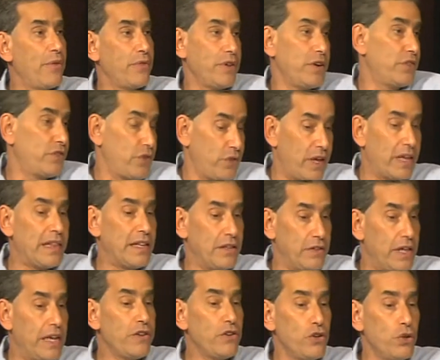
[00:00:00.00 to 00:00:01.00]
there, so
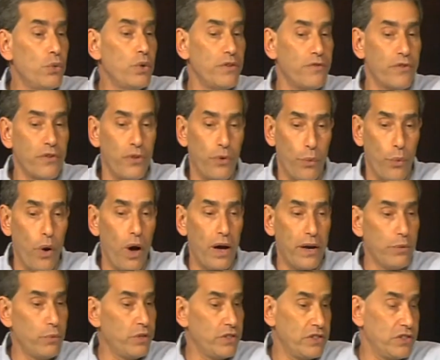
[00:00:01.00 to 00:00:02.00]
they do it for the
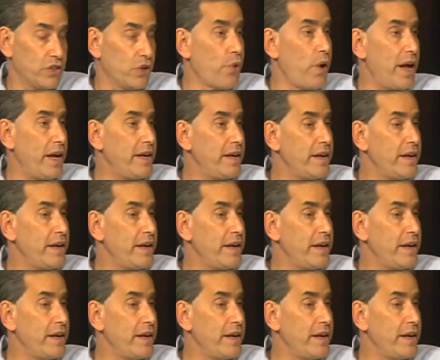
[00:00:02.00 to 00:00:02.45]
run, which is great.